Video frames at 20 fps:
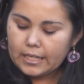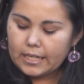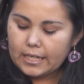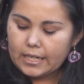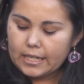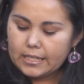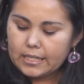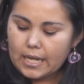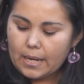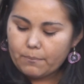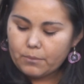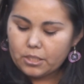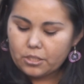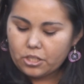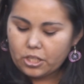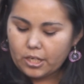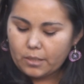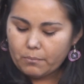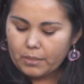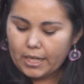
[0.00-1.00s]
in an attempt to
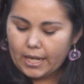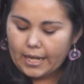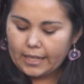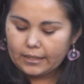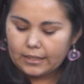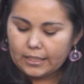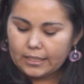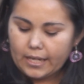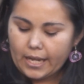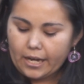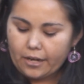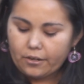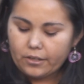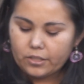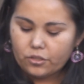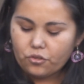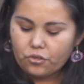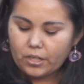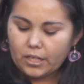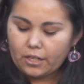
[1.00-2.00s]
terminate the
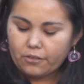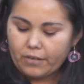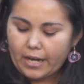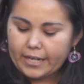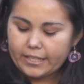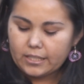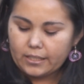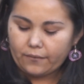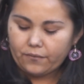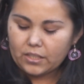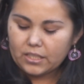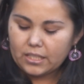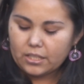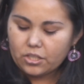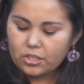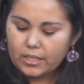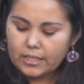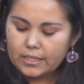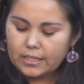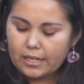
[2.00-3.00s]
inherent treaty rights of
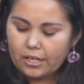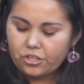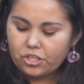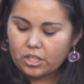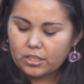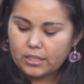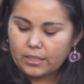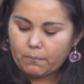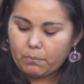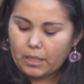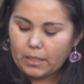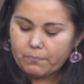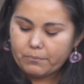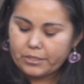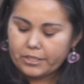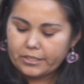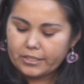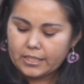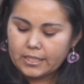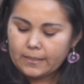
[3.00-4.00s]
Indigenous nations and
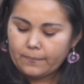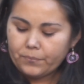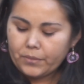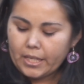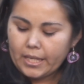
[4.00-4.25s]
peoples